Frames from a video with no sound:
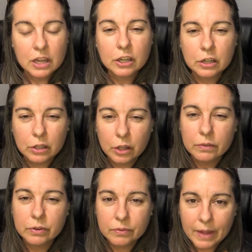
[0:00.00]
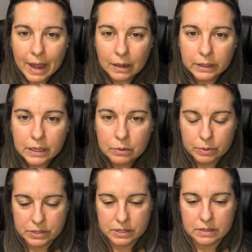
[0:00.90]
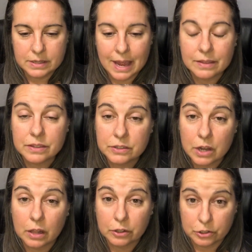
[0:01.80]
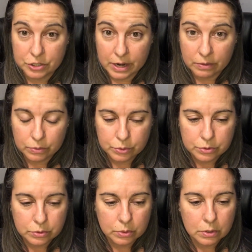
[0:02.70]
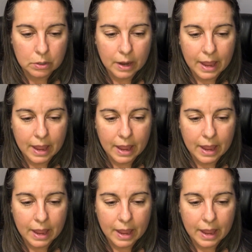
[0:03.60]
Clover Valley, which is at the Dollar General store,